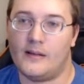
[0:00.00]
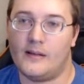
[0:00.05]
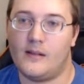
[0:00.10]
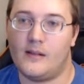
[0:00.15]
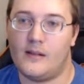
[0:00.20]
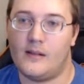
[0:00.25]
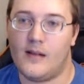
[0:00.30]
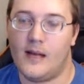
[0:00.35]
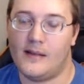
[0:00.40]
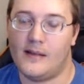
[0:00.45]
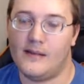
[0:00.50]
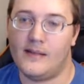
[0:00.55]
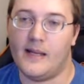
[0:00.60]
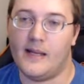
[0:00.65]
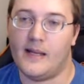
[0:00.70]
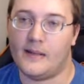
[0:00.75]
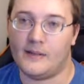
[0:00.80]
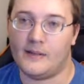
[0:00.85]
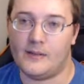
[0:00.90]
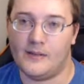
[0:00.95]

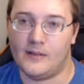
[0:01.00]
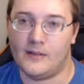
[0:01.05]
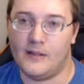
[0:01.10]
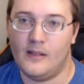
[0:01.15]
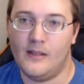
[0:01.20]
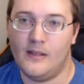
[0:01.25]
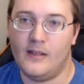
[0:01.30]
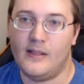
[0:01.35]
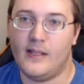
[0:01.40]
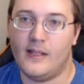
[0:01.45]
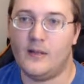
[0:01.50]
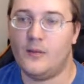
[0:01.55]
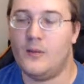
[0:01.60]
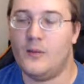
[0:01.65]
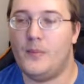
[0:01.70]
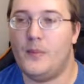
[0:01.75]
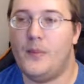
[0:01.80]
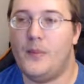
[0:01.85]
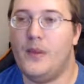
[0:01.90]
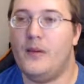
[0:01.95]
contest. It
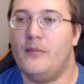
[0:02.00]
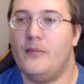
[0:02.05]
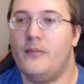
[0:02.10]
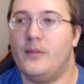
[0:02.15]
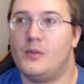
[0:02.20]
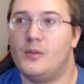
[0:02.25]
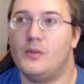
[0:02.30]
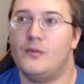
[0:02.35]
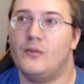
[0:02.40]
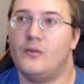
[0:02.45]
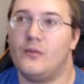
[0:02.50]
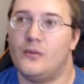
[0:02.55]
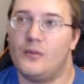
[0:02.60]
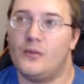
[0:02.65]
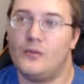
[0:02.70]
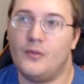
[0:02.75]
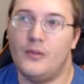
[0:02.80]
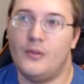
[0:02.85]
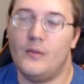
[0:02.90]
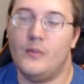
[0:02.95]
would be beneficial for
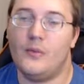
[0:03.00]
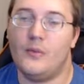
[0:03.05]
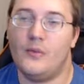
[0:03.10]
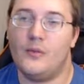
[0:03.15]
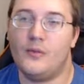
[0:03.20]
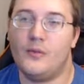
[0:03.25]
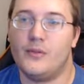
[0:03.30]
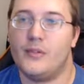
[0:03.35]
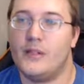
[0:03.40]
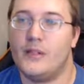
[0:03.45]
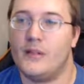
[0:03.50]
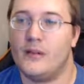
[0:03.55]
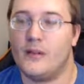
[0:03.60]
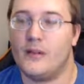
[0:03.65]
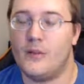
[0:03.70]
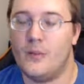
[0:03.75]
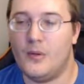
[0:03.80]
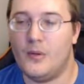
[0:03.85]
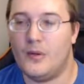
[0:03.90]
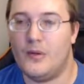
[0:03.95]
streamers and their
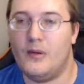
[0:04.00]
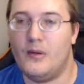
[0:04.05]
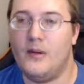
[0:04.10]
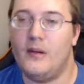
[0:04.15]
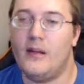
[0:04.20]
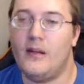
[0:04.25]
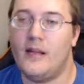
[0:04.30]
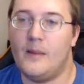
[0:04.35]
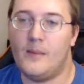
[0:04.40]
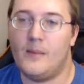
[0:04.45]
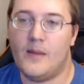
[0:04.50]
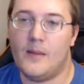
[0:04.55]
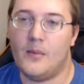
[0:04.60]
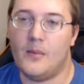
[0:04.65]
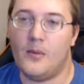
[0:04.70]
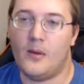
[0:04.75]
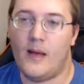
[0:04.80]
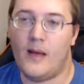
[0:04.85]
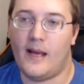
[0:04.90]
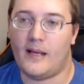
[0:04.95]
community to get
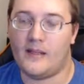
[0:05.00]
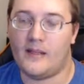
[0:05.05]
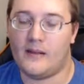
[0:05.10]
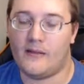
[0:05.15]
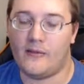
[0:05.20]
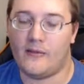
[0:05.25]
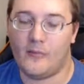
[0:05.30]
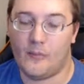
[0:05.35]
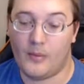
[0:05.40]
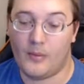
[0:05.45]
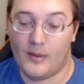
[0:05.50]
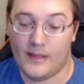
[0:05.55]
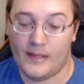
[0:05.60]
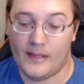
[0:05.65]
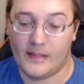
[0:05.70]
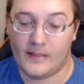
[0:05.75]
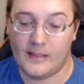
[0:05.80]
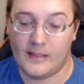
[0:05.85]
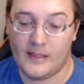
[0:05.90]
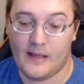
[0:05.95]
people active and
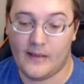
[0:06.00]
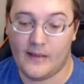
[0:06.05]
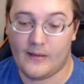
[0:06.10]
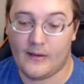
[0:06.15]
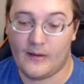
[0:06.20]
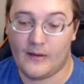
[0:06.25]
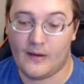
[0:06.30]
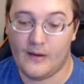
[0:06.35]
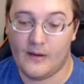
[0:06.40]
playing together.